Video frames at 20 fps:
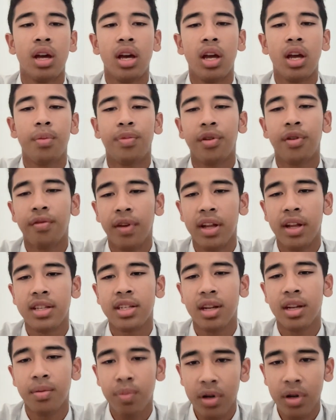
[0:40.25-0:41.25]
It
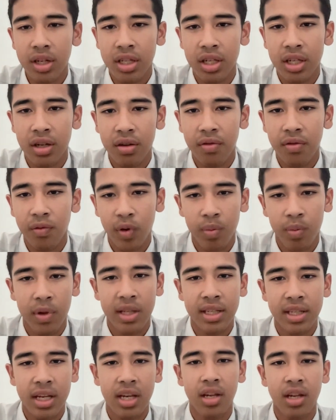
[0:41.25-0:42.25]
prevents a person from
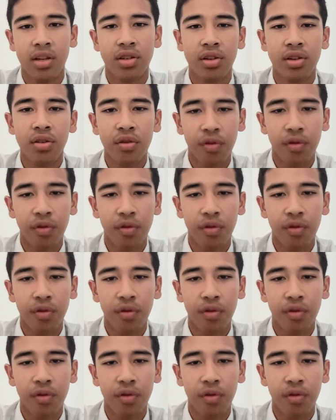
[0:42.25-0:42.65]
attaining true